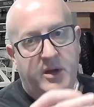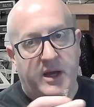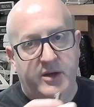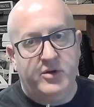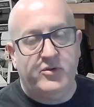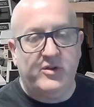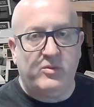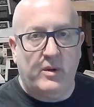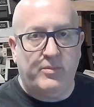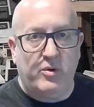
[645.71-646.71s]
and use
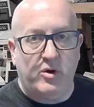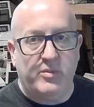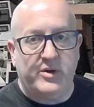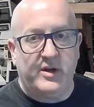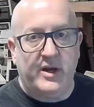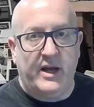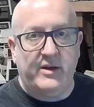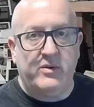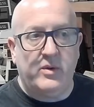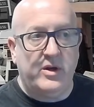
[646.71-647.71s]
this web programmer to
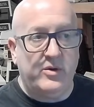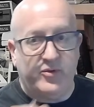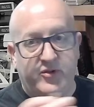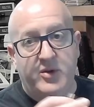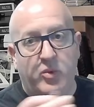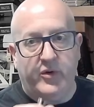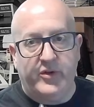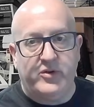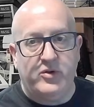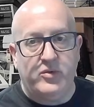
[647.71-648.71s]
connect to it, you'll see one of
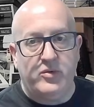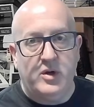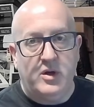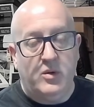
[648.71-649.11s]
the two